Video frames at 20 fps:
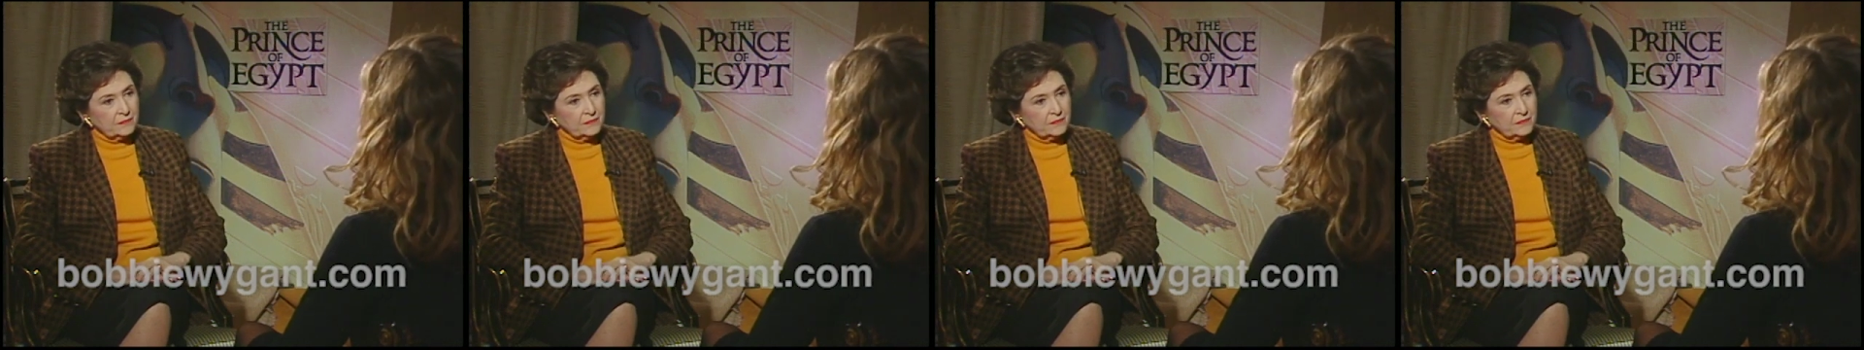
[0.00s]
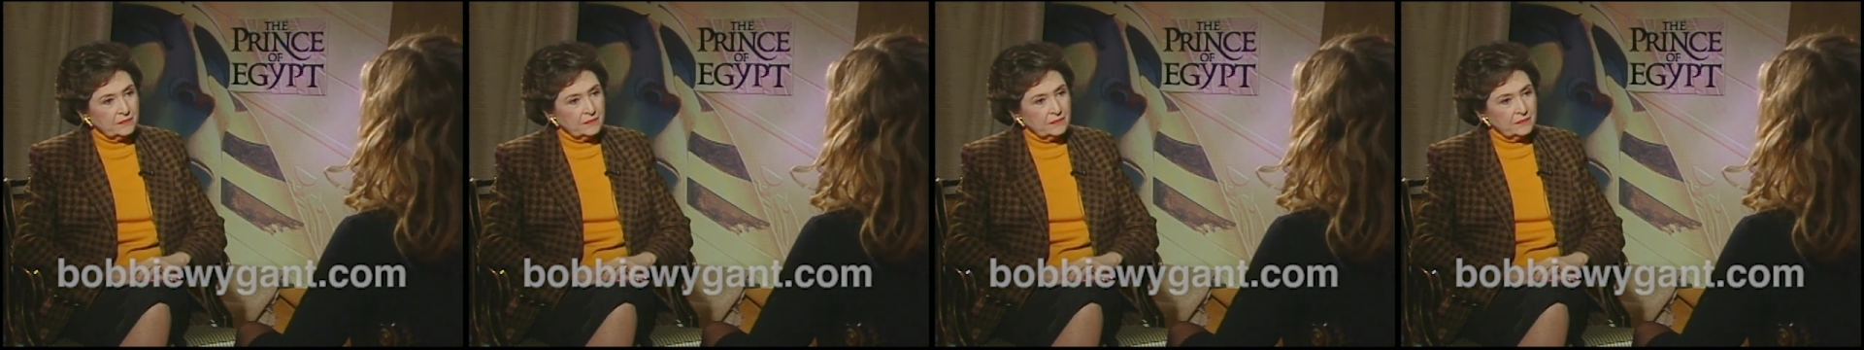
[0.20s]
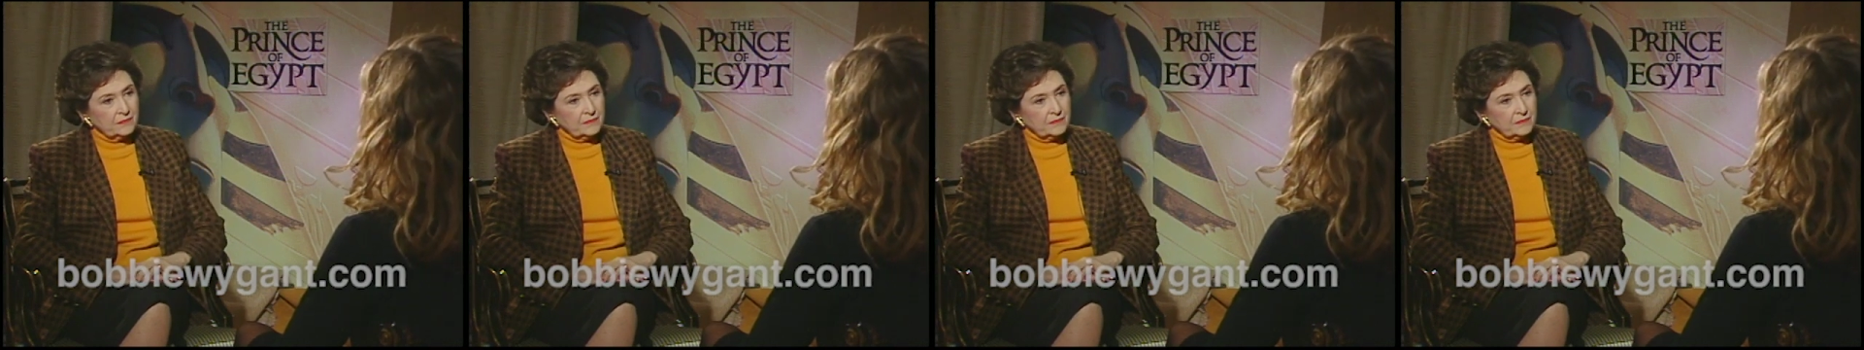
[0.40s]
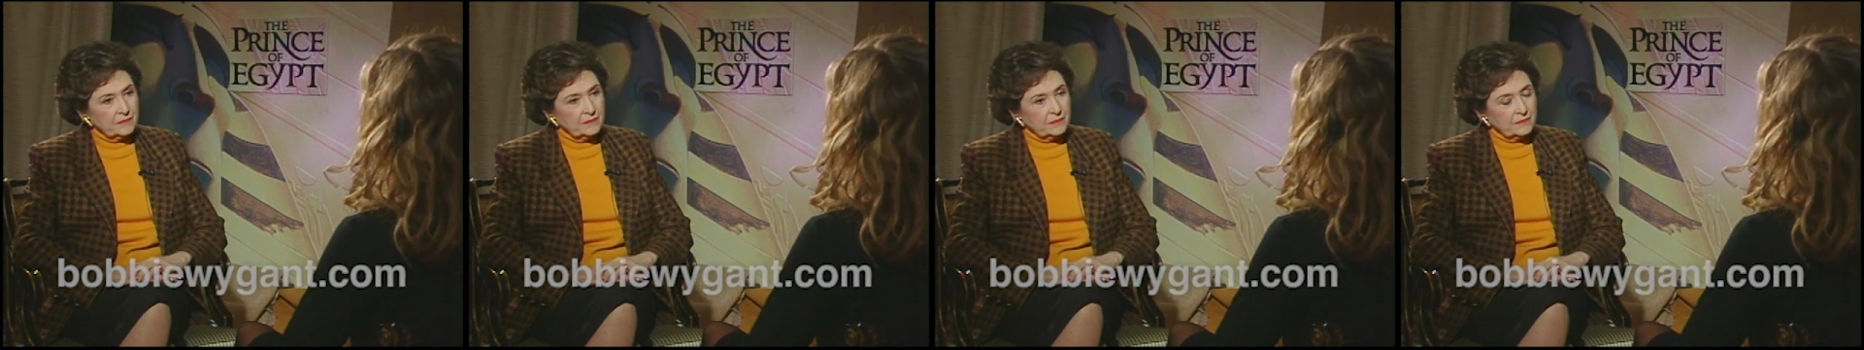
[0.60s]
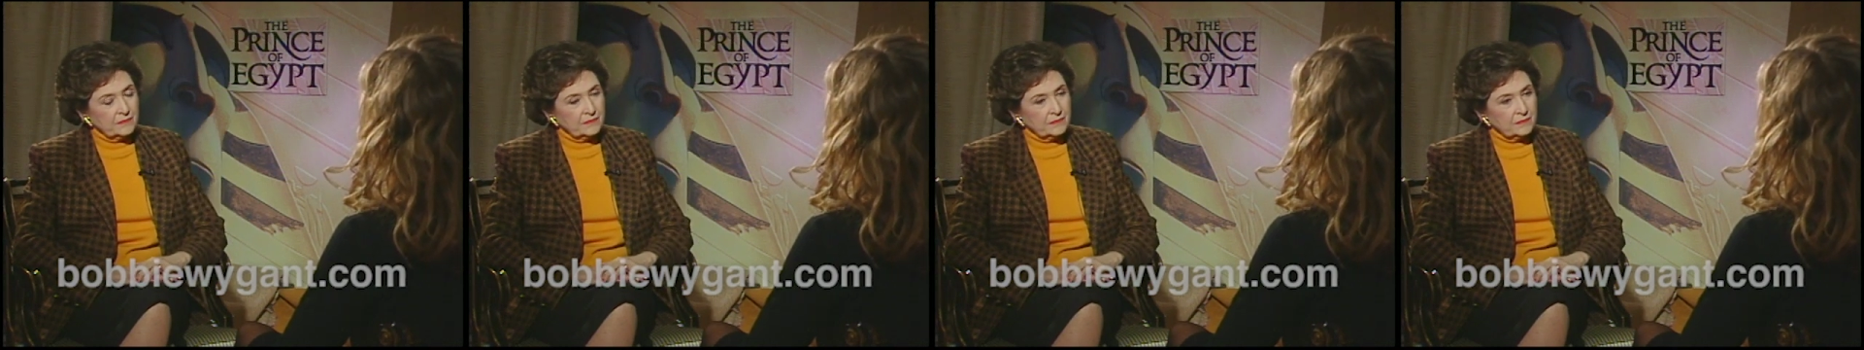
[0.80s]

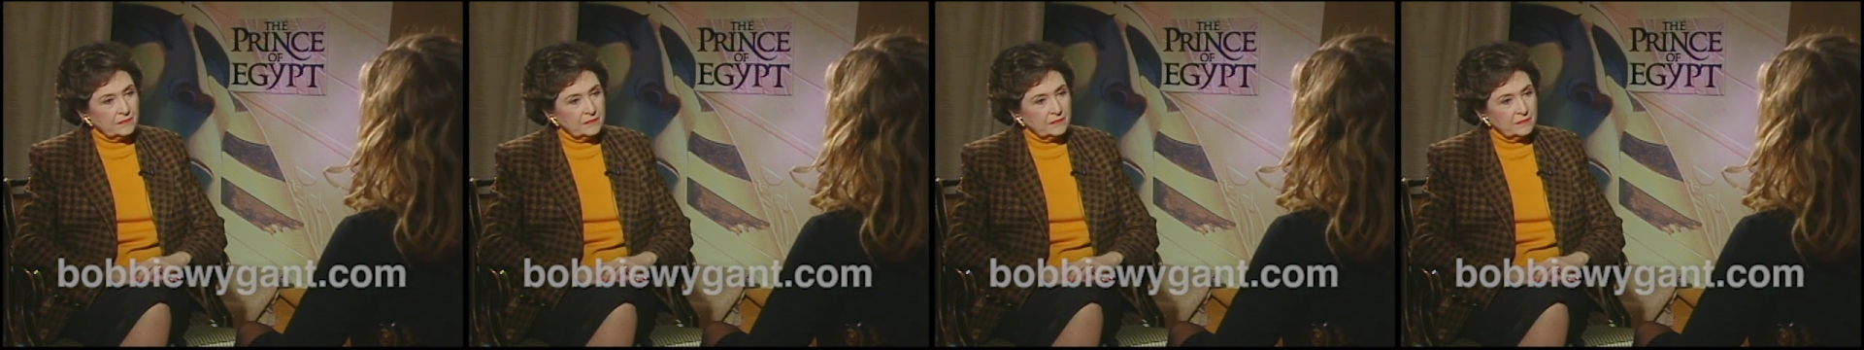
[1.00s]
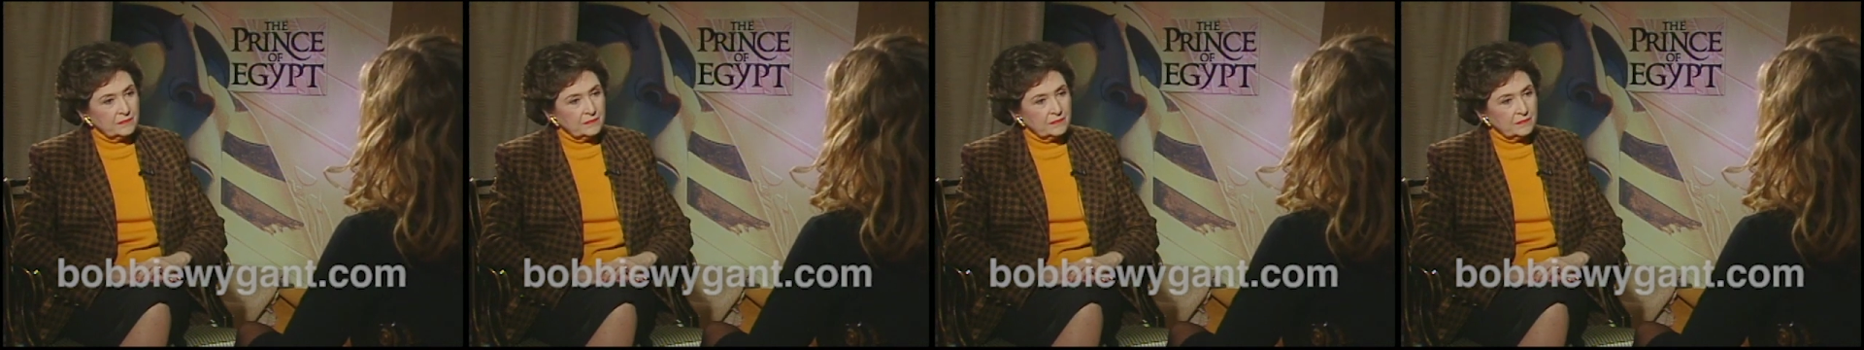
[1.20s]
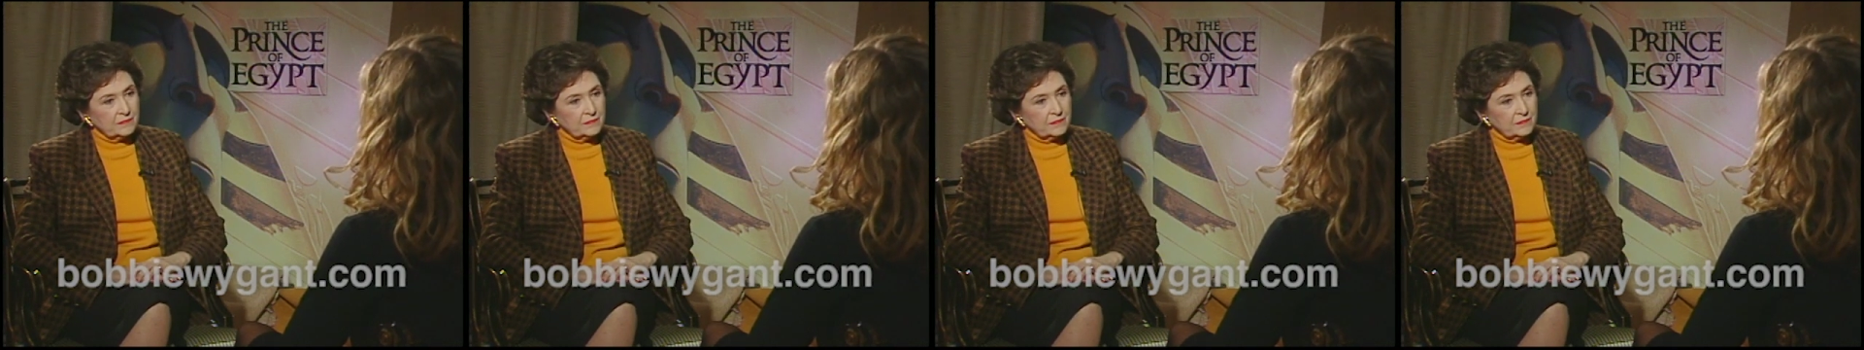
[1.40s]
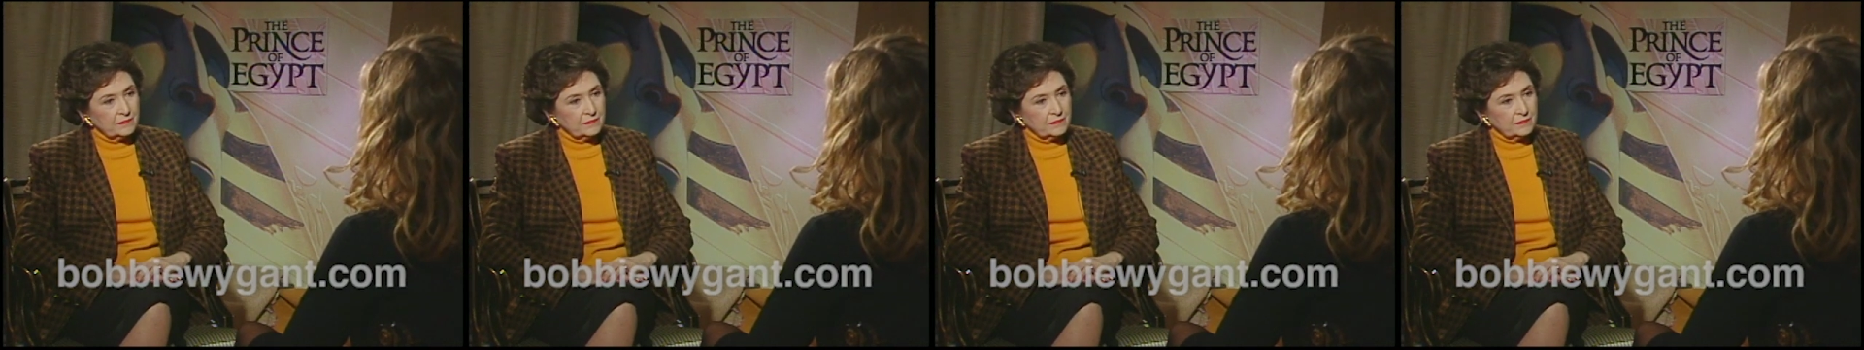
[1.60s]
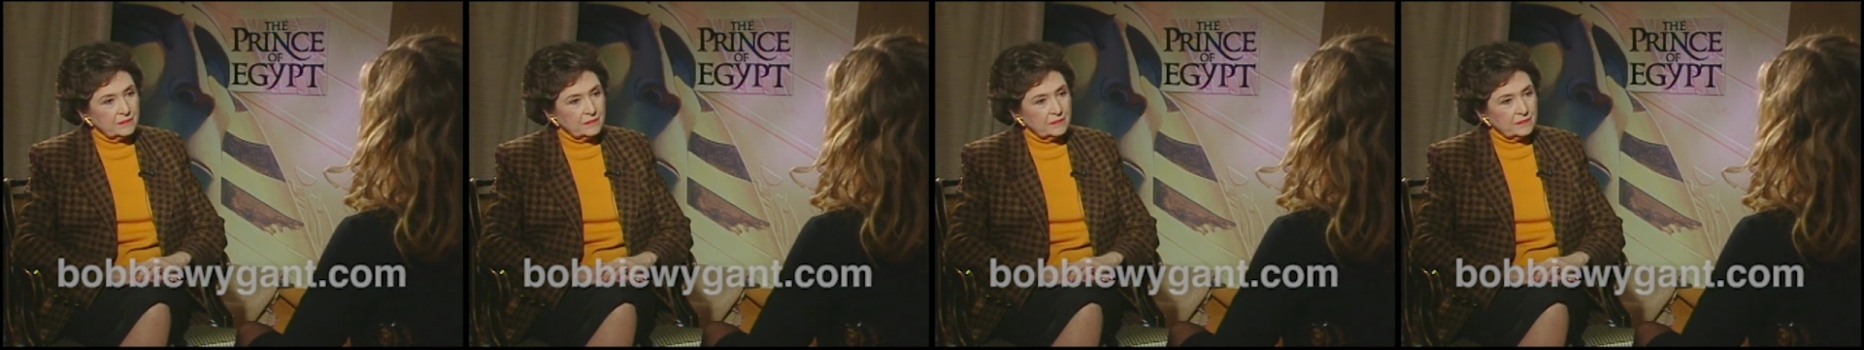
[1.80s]
Nothing is said.